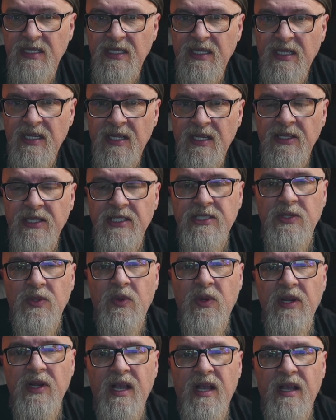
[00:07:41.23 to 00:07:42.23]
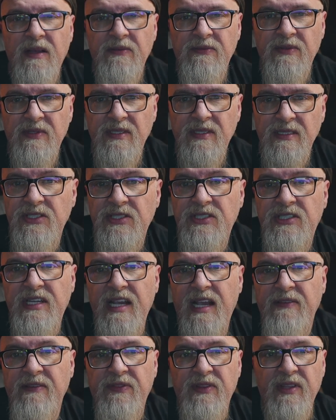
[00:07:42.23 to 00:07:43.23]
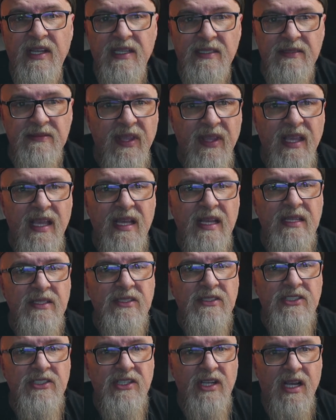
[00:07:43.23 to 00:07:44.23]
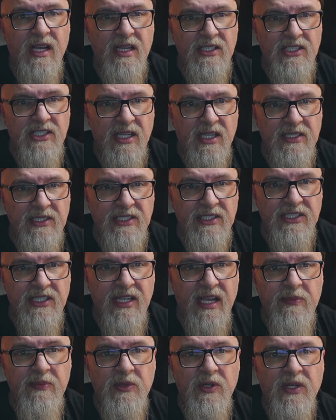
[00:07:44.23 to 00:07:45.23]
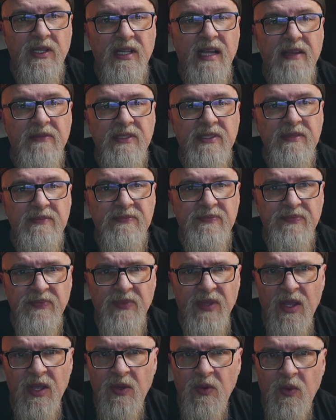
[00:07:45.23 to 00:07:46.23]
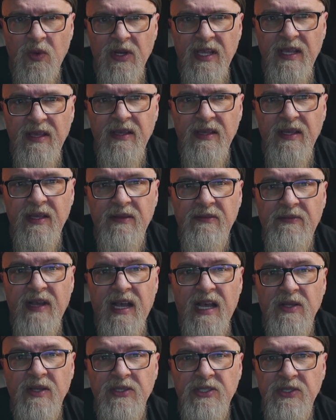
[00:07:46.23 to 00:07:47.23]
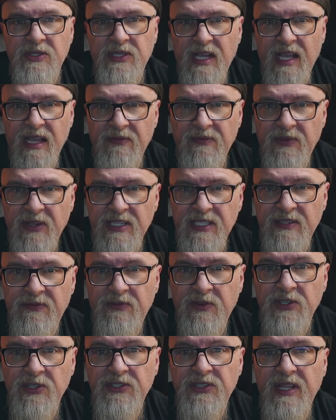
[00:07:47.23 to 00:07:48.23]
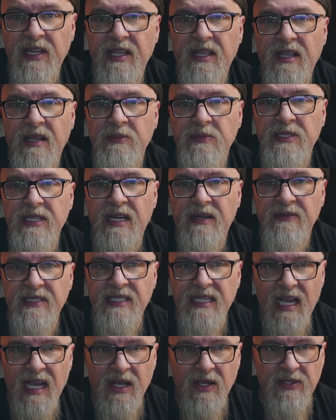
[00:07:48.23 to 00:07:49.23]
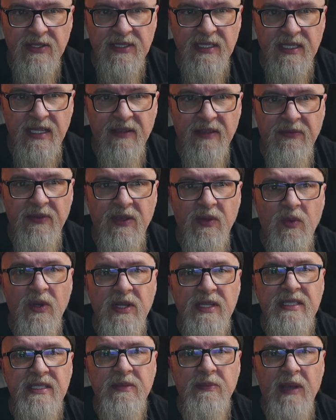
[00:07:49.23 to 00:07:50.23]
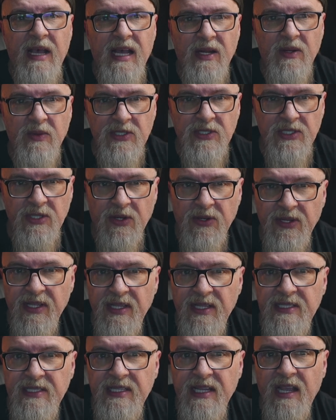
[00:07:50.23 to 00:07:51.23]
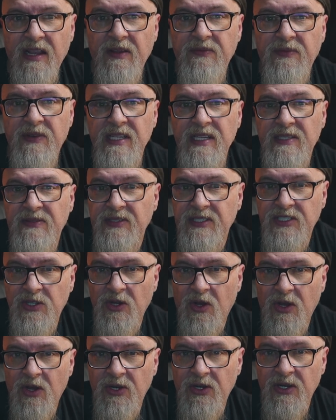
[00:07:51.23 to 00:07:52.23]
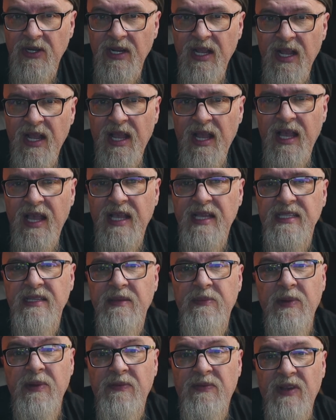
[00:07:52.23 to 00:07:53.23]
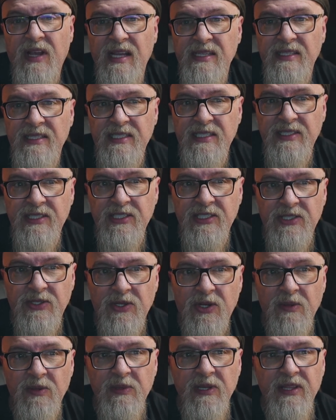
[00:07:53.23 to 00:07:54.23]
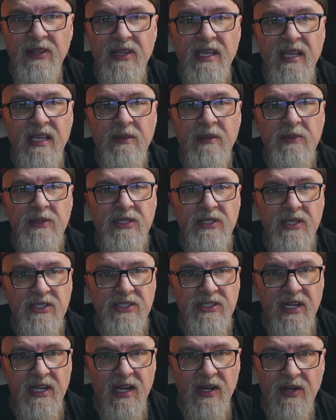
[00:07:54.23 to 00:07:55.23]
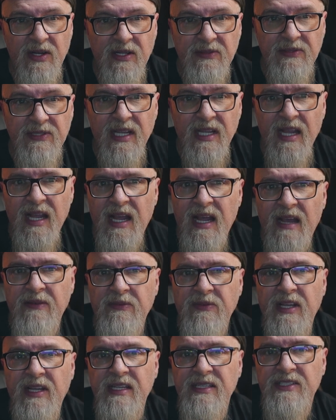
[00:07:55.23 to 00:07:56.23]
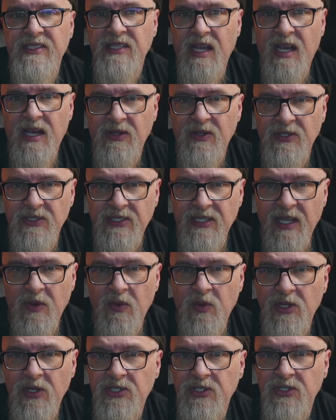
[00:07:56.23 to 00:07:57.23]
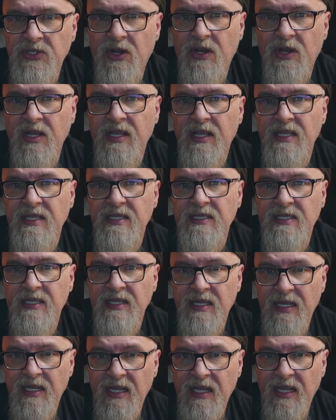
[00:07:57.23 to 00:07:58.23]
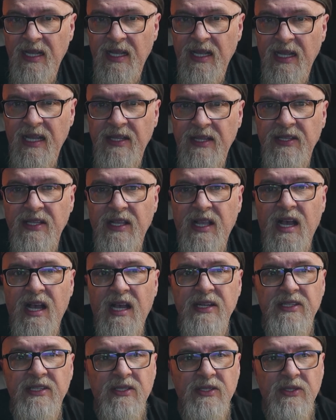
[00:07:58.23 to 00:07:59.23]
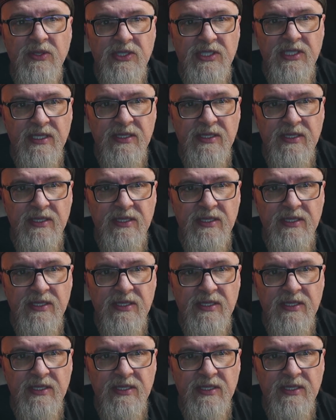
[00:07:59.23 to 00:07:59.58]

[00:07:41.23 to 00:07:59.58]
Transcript: The story of Jephthah in Judges chapter 11, where he vows to sacrifice the first thing that comes out of his house if he wins the battle, resulting in the sacrifice of his daughter, exemplifies this disturbing theme. Such narratives have led scholars like Richard Dawkins in The God Delusion to